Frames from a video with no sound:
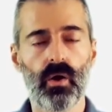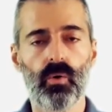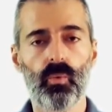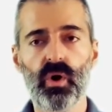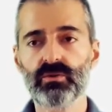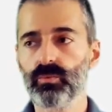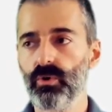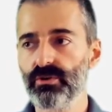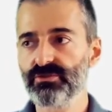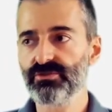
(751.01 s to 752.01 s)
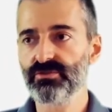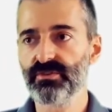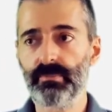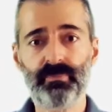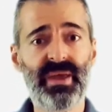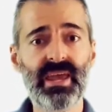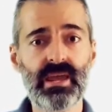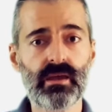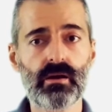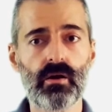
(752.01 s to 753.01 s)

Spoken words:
what was the peak